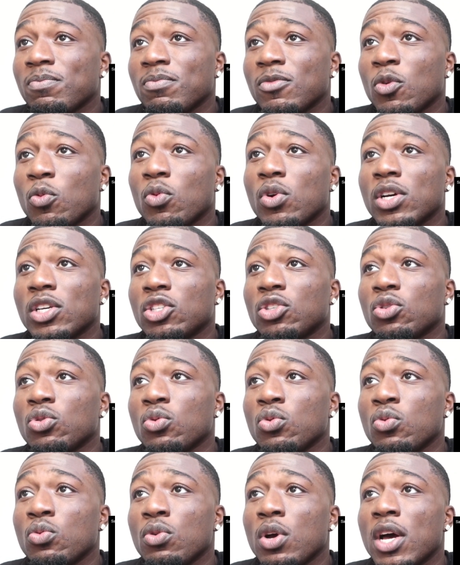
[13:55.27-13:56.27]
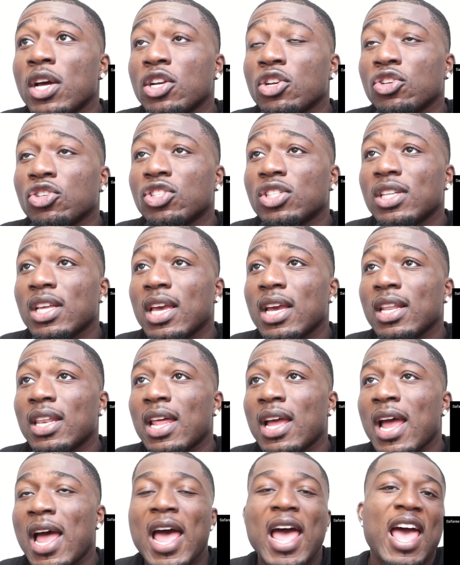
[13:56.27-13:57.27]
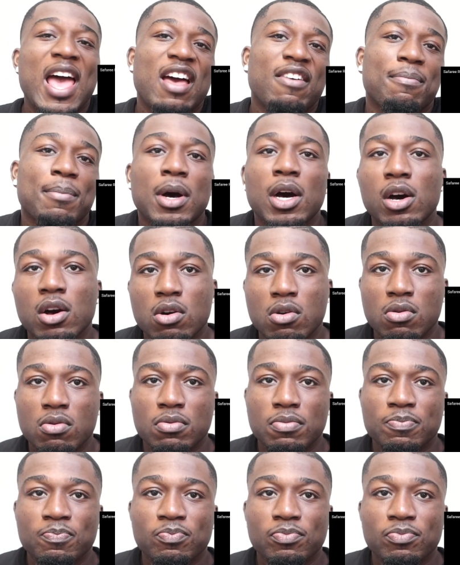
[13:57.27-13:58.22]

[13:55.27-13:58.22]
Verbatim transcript: the ones who understand, like I have my own,